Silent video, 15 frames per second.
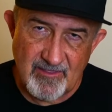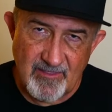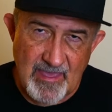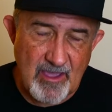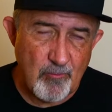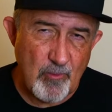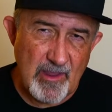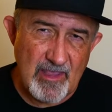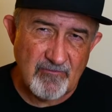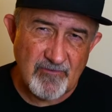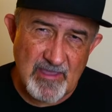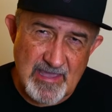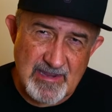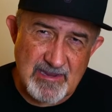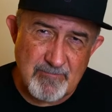That way, if
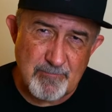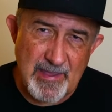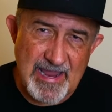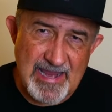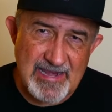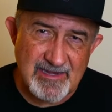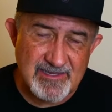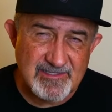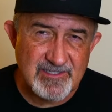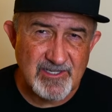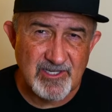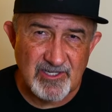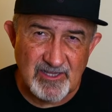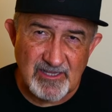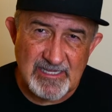any paint is
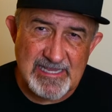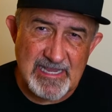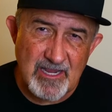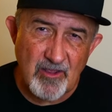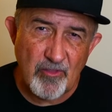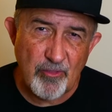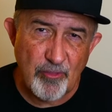gonna leak